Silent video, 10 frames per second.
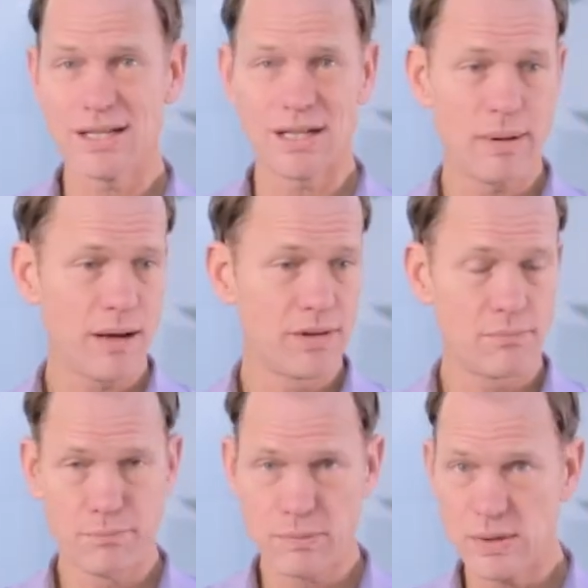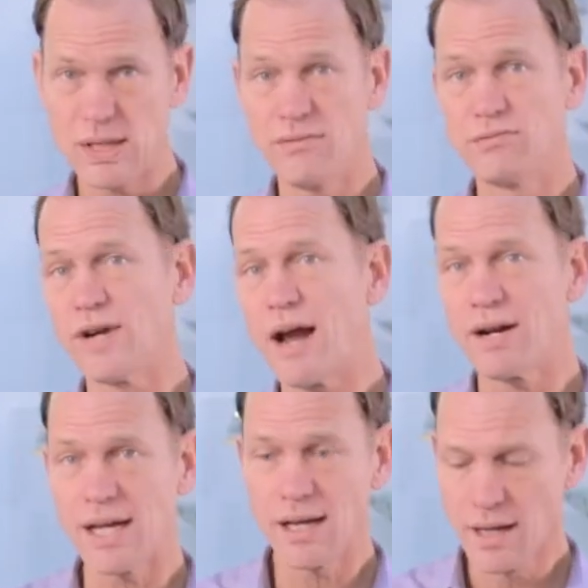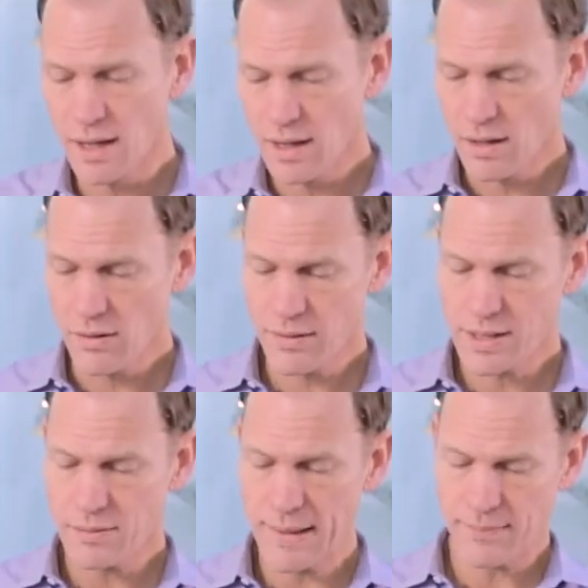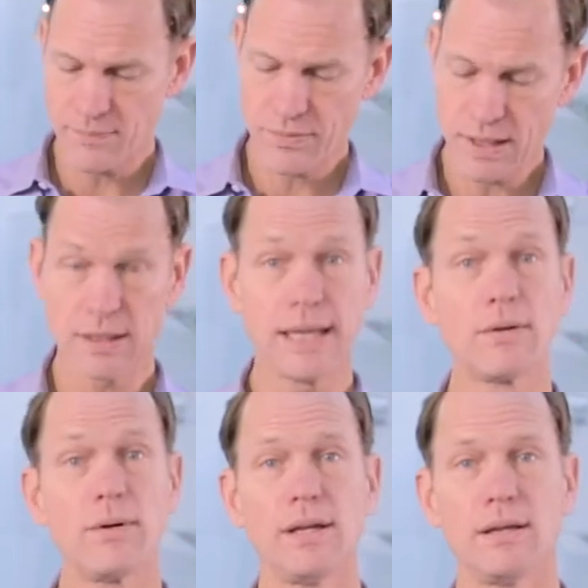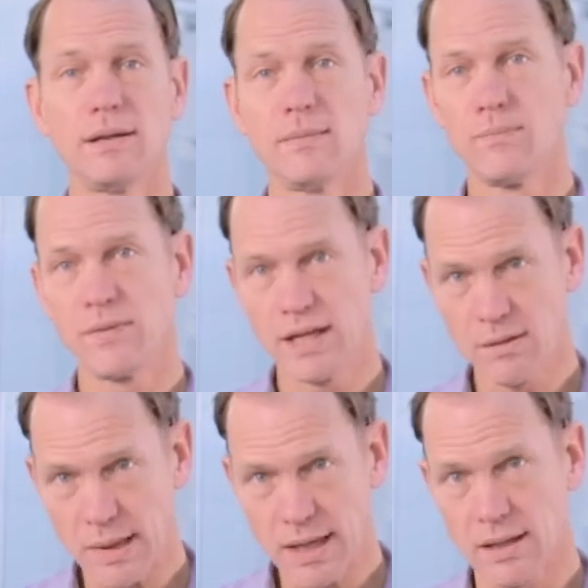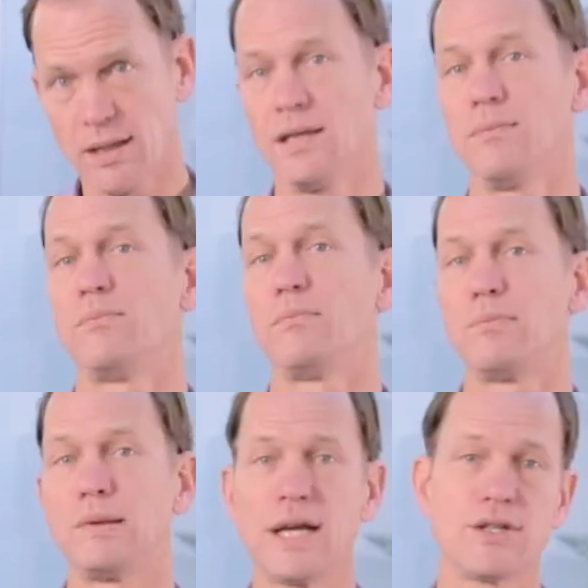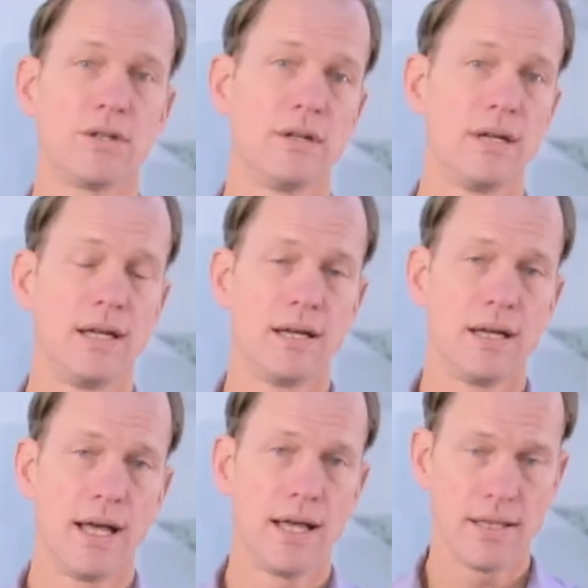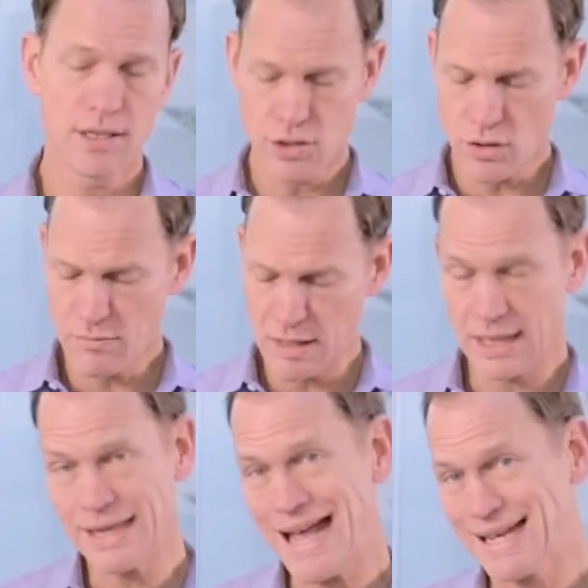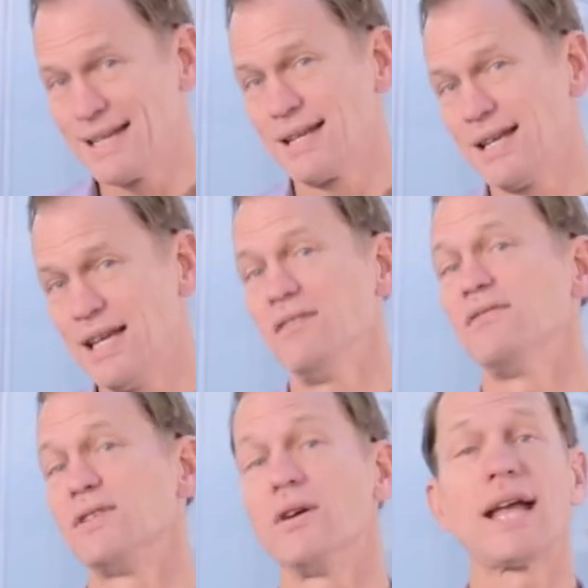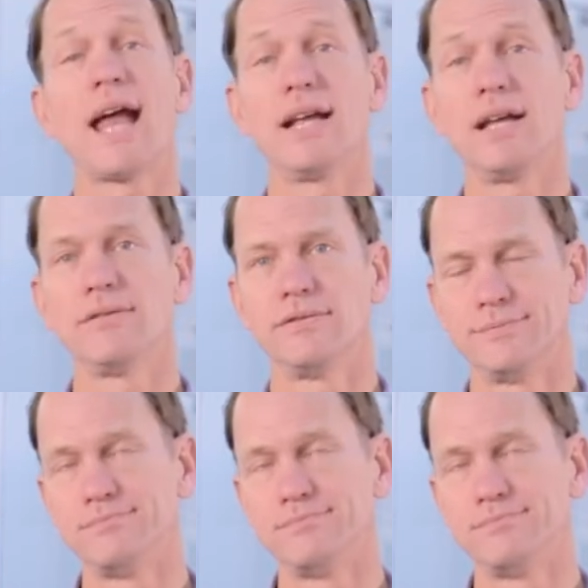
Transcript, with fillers: Is it about the perceived rarity? Or is it about the liquid in the bottle and the pleasure and the enjoyment that that gives or can give?